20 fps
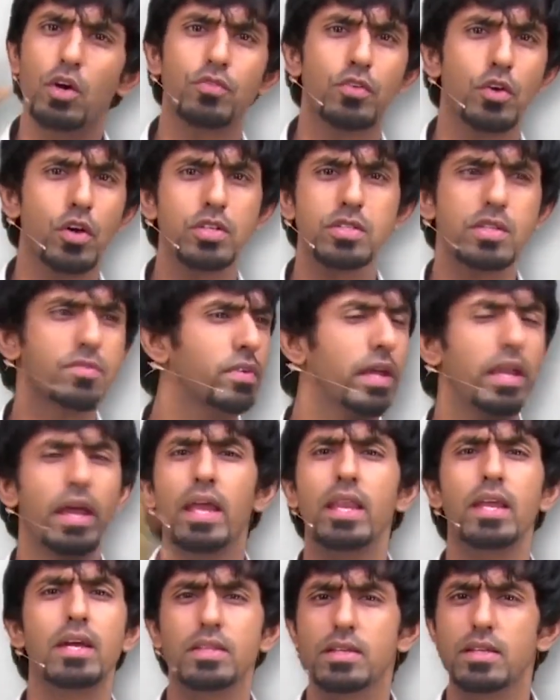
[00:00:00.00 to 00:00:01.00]
of yours in
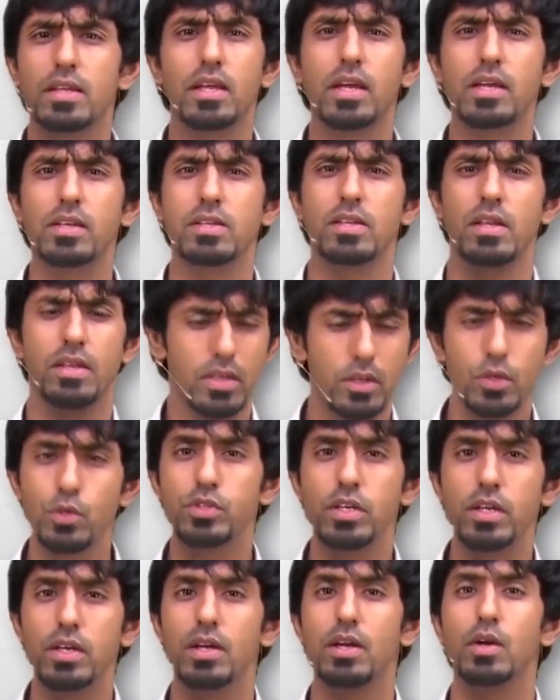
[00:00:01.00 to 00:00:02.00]
any other direction
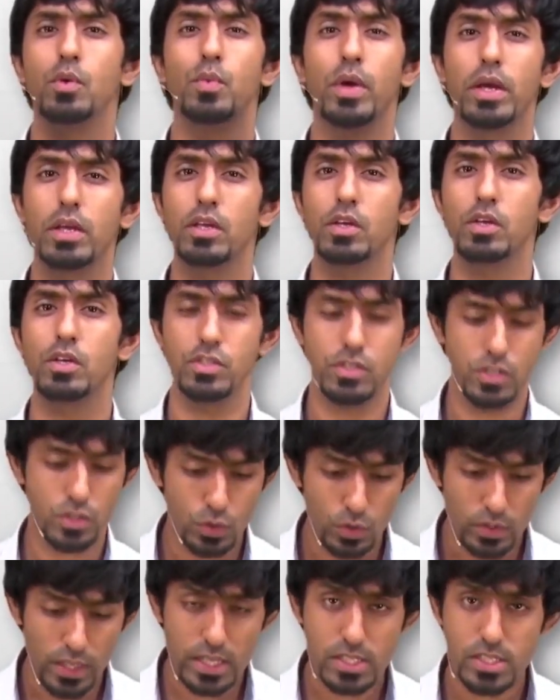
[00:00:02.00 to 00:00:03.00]
using vector
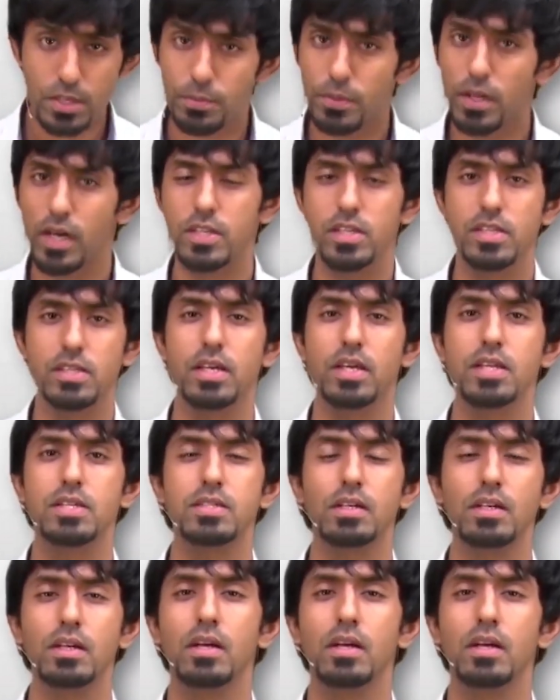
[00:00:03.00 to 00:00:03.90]
laws. So that subtraction there